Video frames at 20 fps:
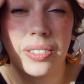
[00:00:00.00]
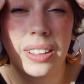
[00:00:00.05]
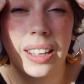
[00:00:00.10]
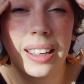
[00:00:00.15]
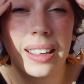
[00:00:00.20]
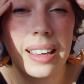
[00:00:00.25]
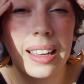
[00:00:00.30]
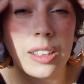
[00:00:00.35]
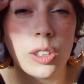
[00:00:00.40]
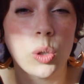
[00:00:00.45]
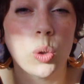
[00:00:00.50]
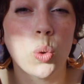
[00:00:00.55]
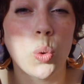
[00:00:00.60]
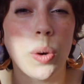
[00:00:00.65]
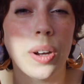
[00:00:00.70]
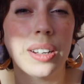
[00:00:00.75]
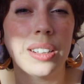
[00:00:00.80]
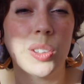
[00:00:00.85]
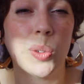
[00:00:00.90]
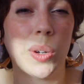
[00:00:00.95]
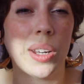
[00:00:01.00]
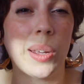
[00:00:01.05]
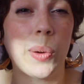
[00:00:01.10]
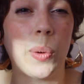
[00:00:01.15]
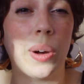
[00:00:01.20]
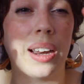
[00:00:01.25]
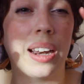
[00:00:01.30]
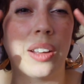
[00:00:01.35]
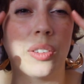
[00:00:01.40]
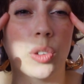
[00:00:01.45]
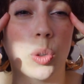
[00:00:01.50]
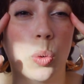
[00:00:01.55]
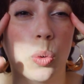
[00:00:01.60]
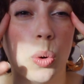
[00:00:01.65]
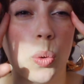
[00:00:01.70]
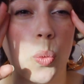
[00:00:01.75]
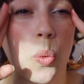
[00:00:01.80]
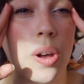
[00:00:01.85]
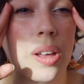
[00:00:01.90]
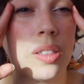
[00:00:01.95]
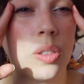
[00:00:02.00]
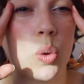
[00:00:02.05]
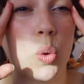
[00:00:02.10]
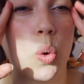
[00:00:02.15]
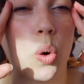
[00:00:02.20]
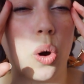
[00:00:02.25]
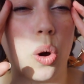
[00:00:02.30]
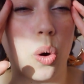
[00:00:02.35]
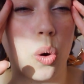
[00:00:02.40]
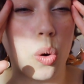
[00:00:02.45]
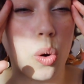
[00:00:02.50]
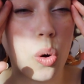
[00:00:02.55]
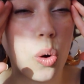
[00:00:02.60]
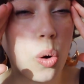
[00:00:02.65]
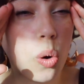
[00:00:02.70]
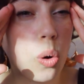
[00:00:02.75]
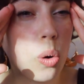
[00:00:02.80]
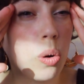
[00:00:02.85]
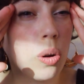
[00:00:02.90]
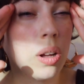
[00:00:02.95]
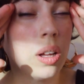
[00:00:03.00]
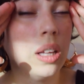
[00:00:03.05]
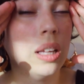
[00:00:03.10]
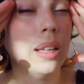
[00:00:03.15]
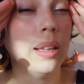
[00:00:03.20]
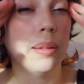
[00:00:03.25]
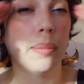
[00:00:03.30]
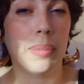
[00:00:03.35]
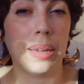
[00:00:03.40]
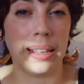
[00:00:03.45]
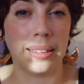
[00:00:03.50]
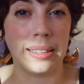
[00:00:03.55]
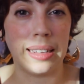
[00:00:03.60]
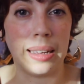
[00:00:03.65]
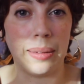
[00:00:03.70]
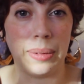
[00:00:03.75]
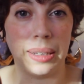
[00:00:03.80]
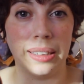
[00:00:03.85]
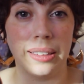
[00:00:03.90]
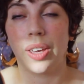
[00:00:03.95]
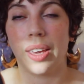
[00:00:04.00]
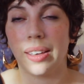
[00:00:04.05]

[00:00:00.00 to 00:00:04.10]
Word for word: Like in 2021, after we went through a whole pandemic.